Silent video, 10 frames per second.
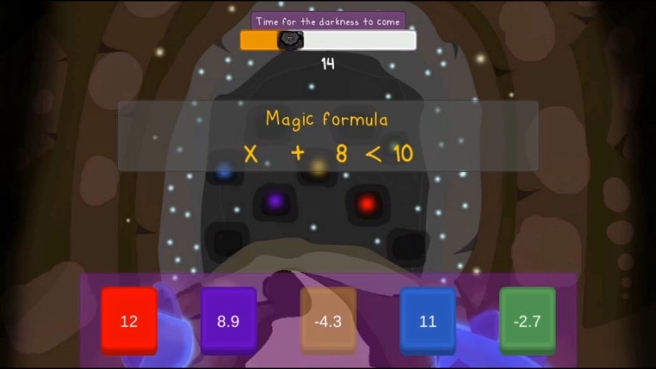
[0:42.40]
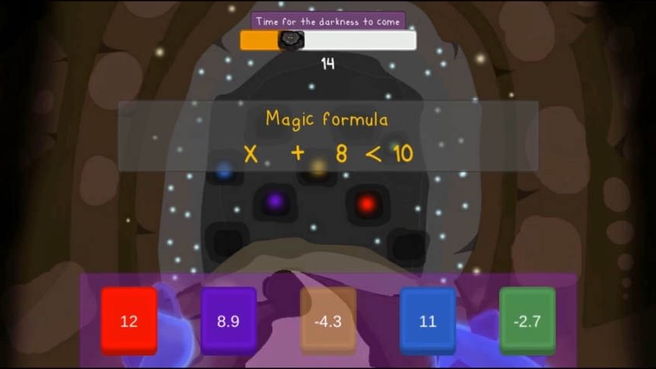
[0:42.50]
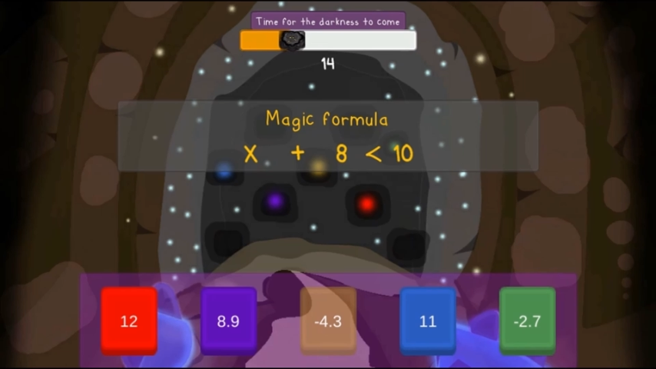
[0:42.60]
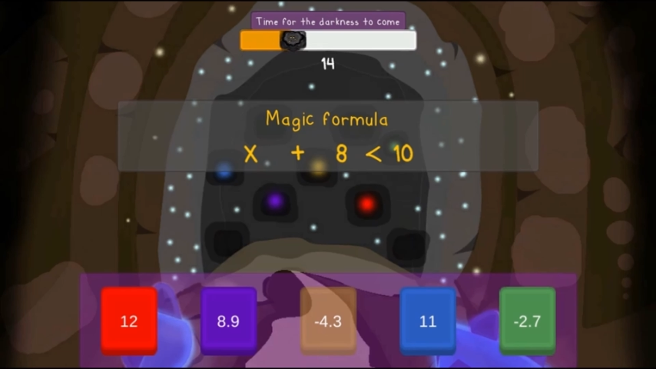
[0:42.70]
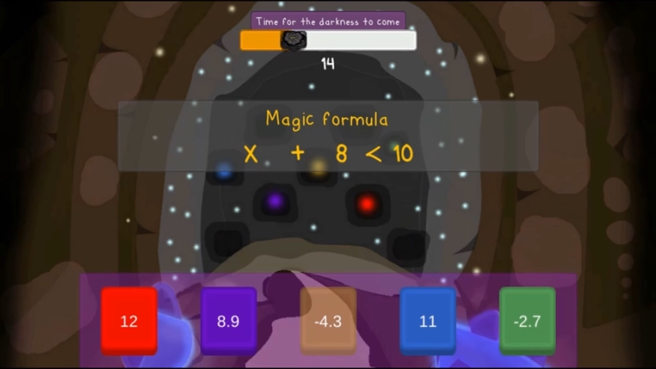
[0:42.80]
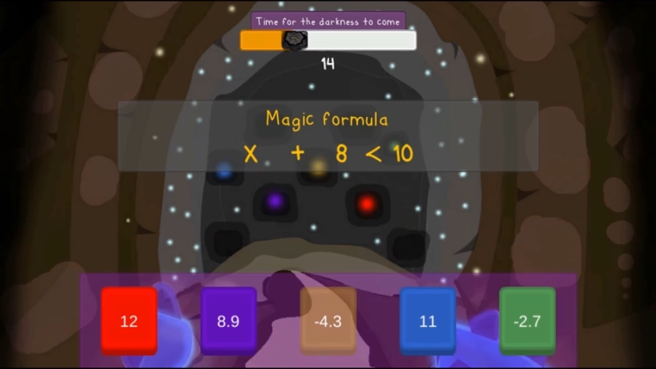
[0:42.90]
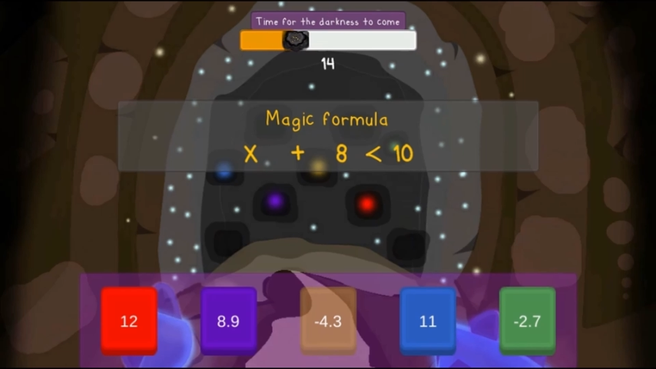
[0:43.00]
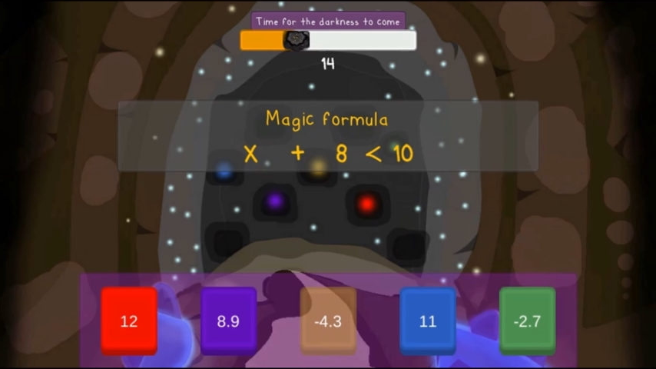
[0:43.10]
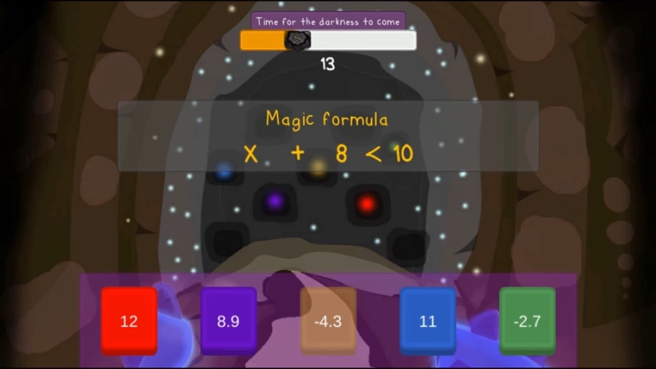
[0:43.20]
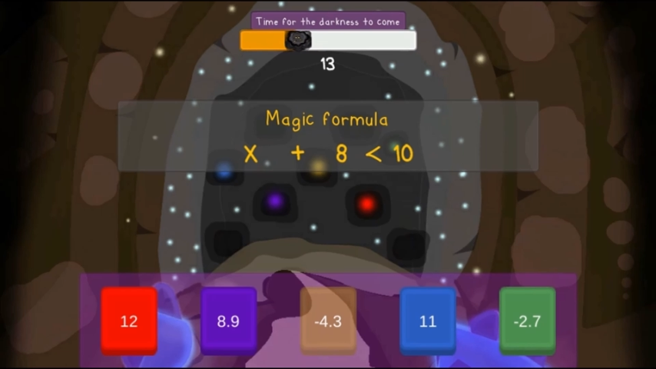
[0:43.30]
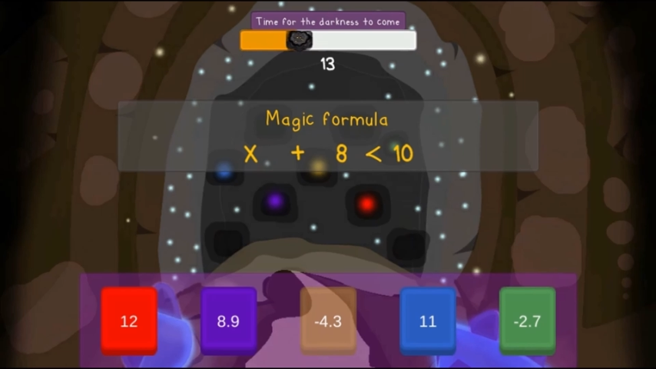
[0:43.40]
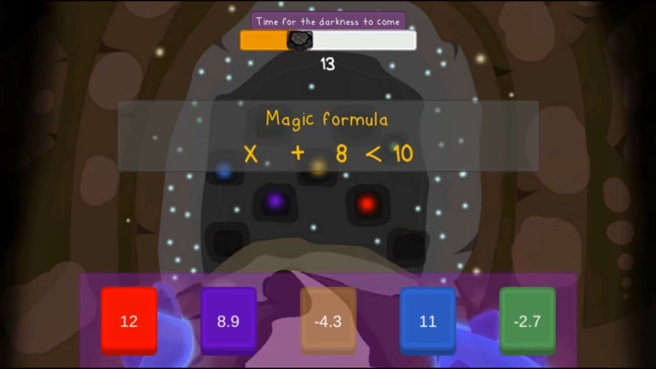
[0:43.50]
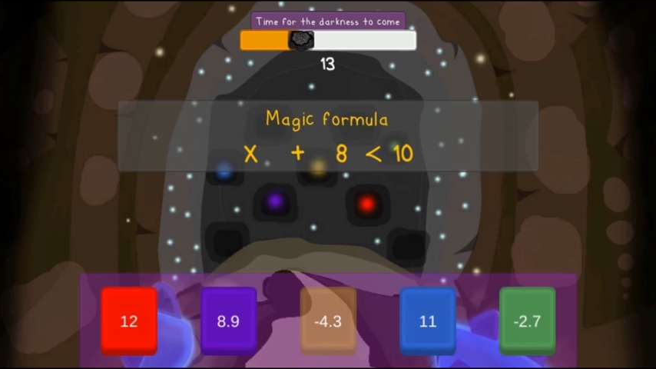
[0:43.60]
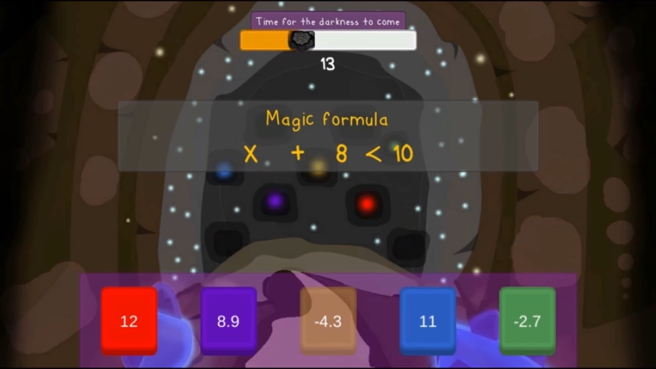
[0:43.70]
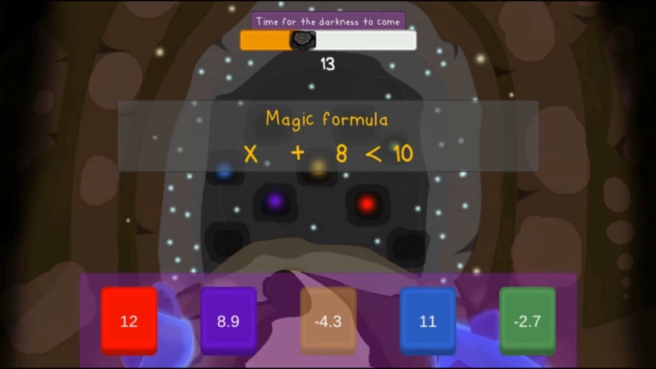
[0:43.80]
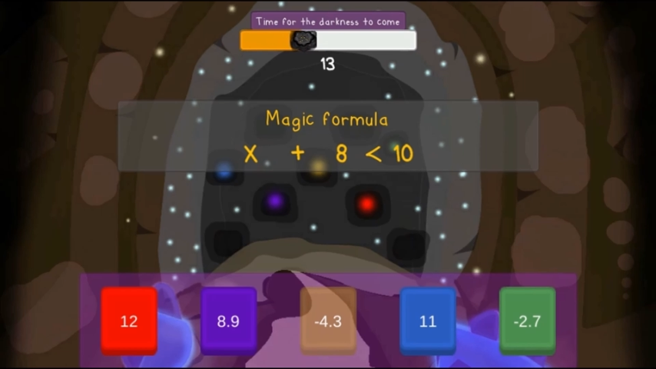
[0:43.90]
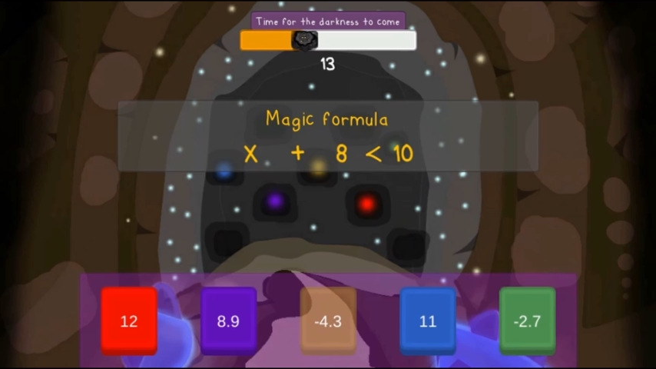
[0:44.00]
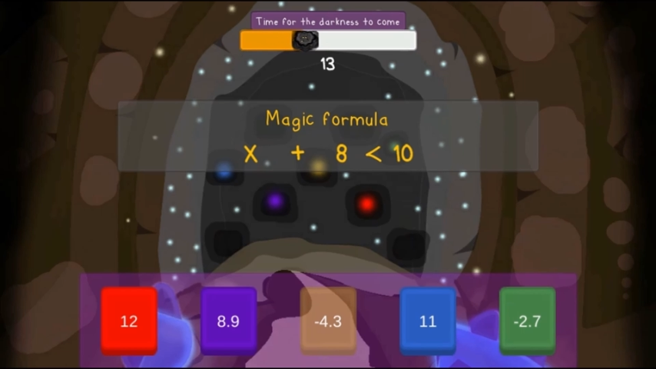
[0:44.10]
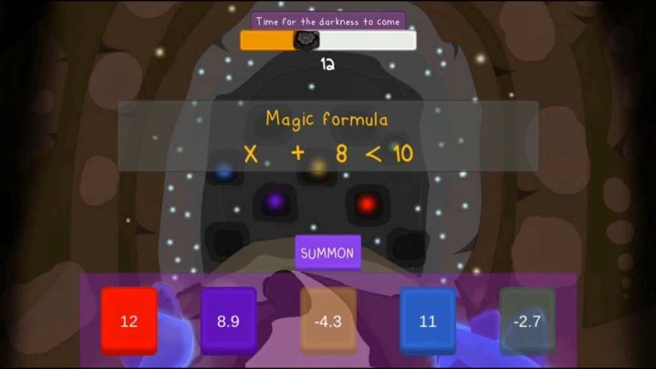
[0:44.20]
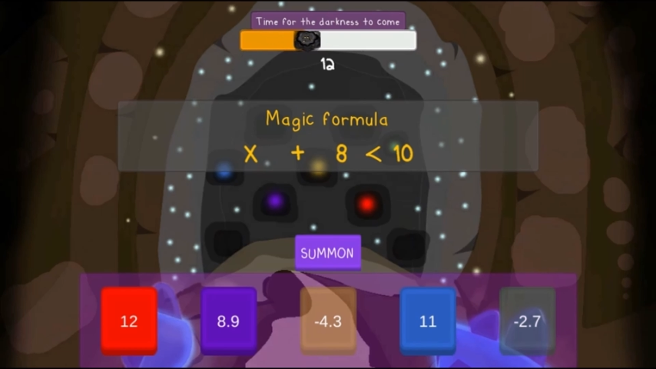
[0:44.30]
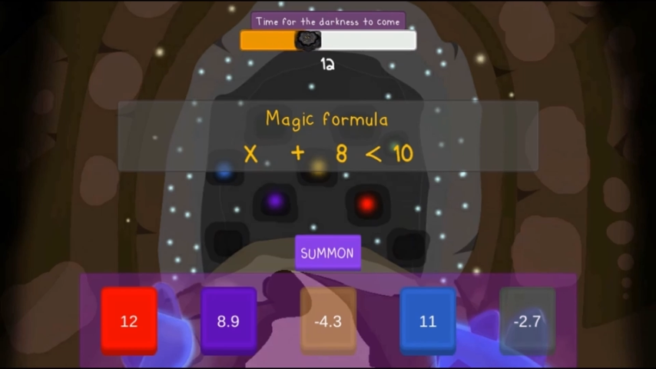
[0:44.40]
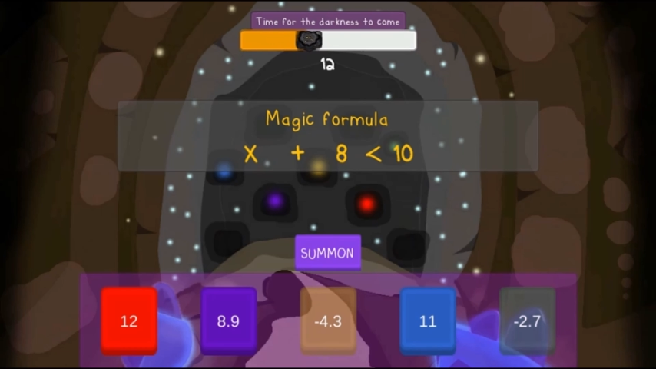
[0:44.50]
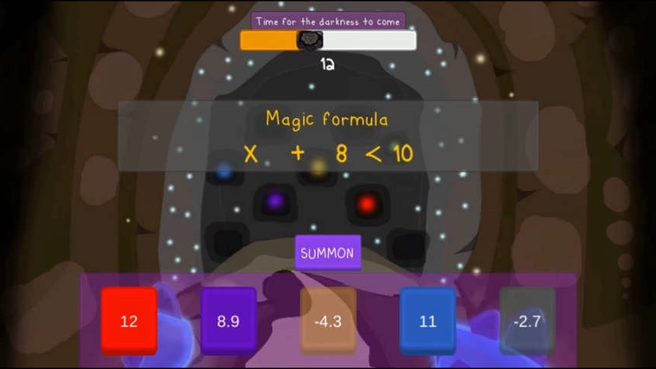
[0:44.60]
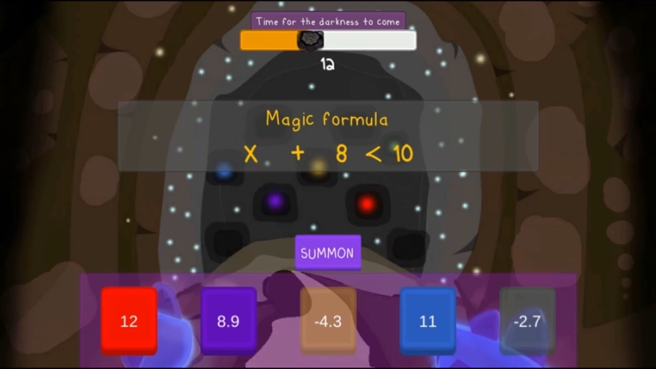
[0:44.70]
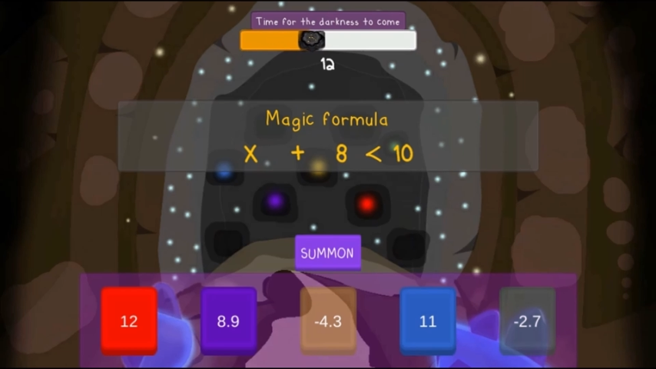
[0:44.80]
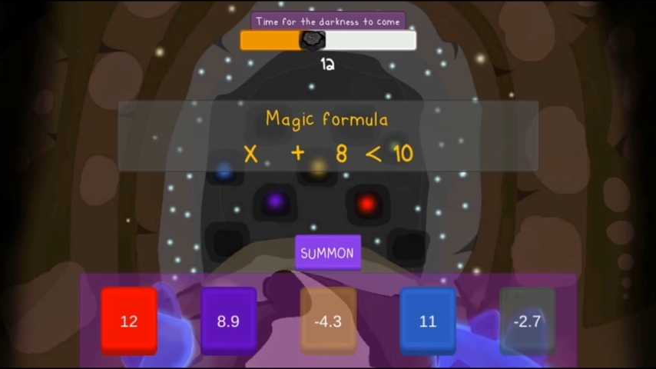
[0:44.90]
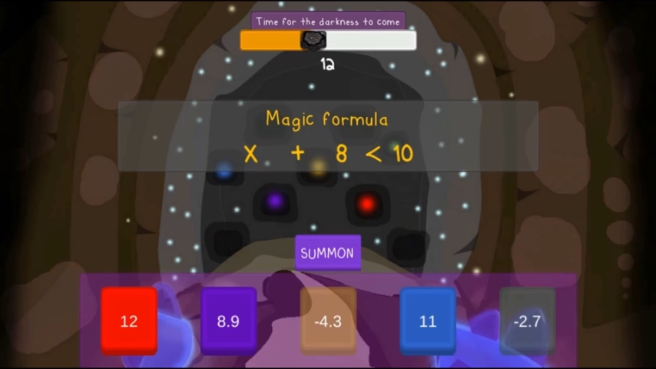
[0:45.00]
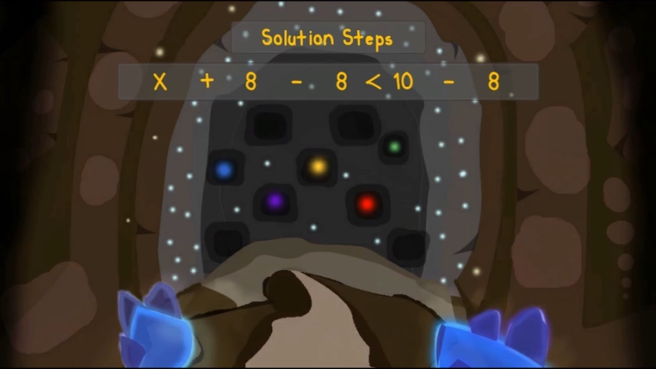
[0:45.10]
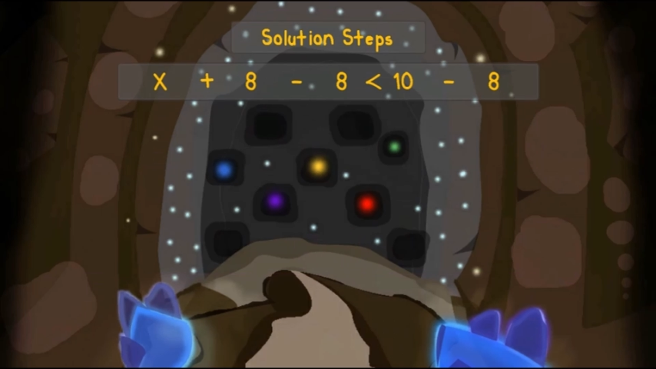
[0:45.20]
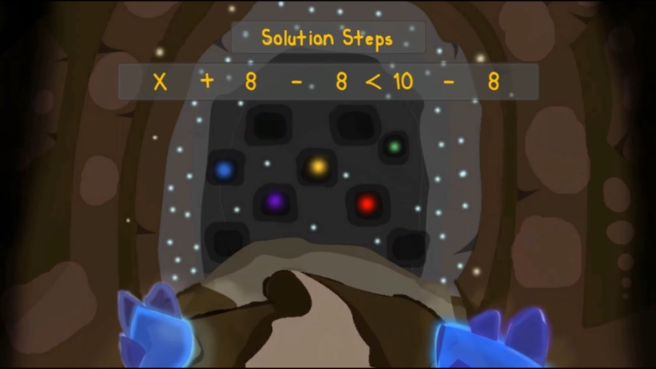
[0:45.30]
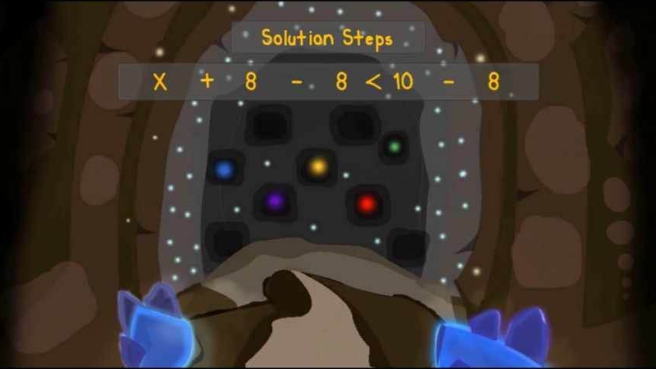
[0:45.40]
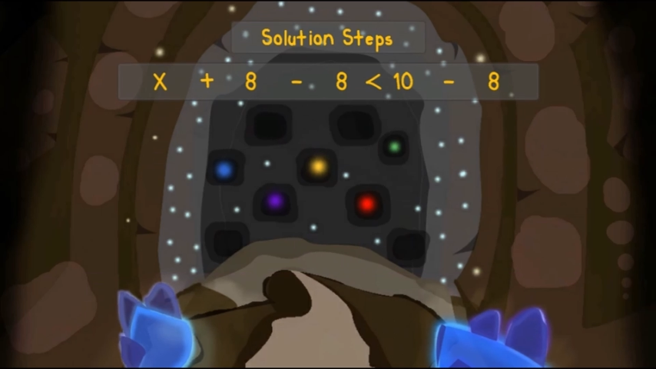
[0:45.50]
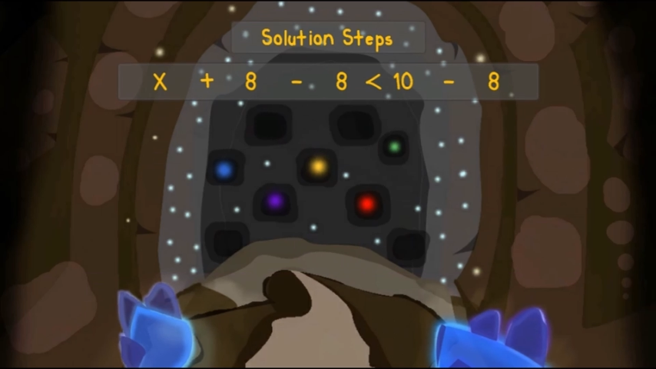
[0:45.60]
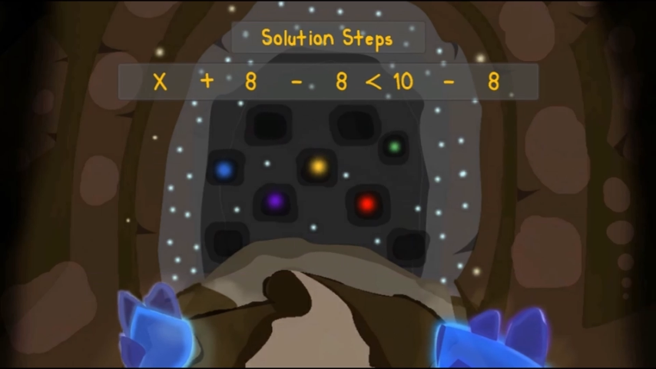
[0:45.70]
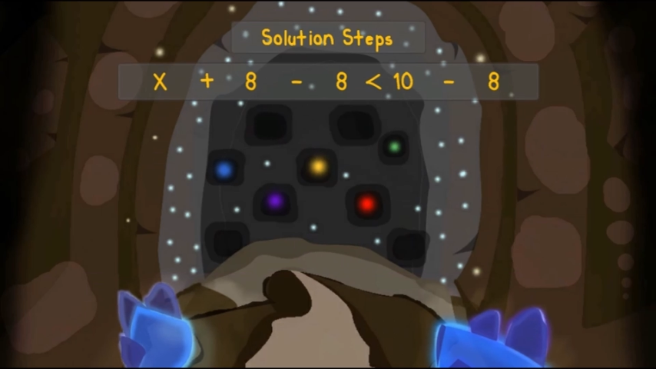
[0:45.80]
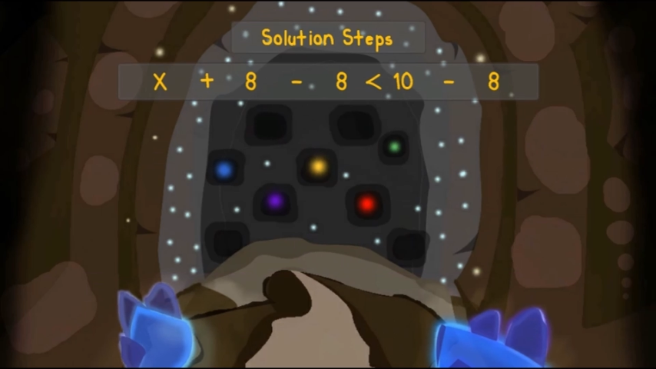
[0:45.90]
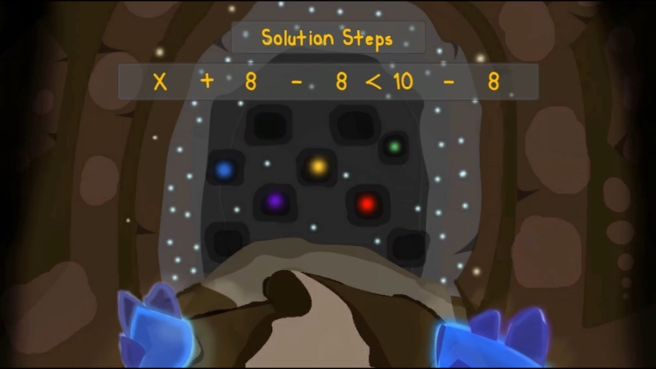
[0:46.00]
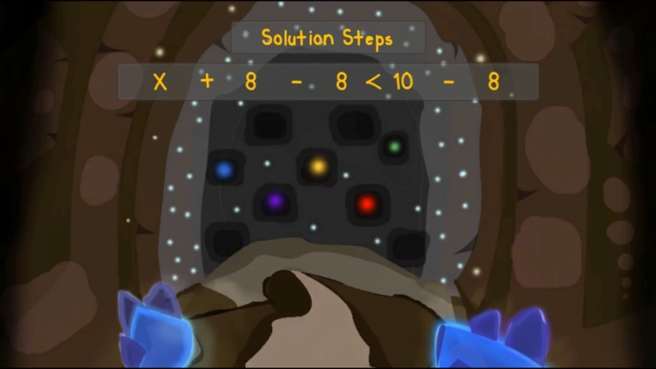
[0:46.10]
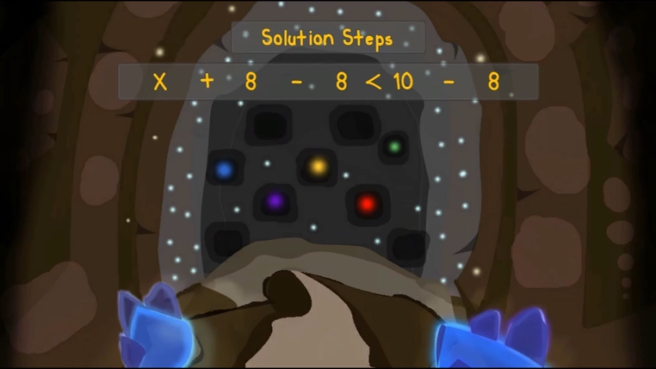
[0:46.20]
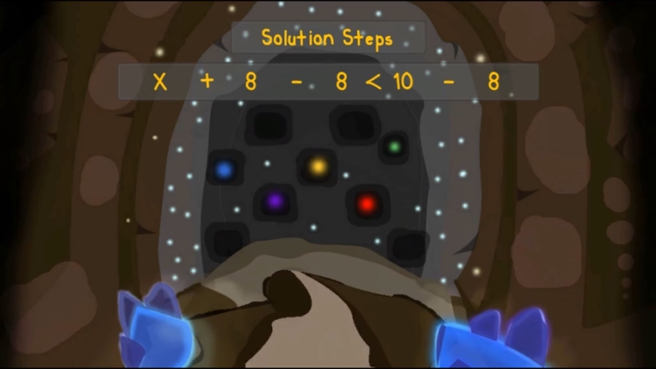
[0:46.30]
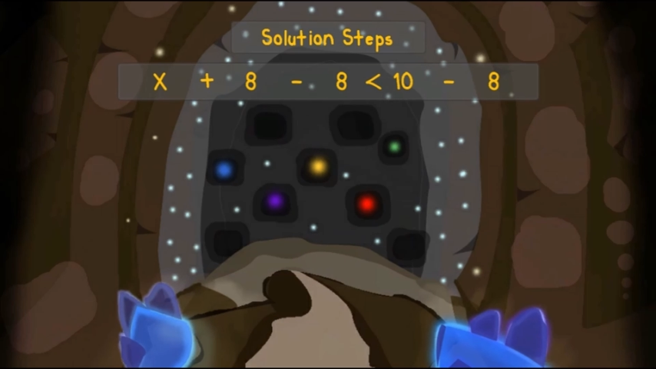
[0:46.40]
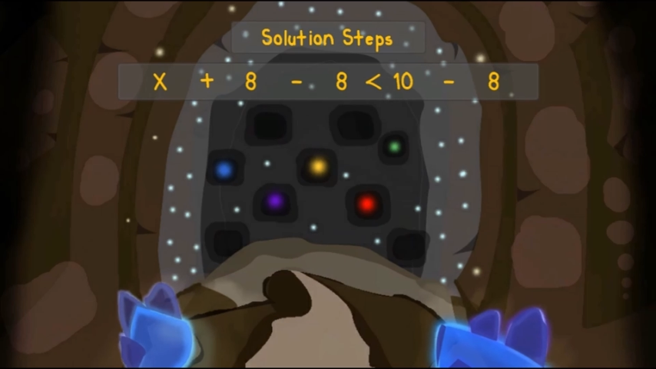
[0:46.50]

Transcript: (no speaker visible)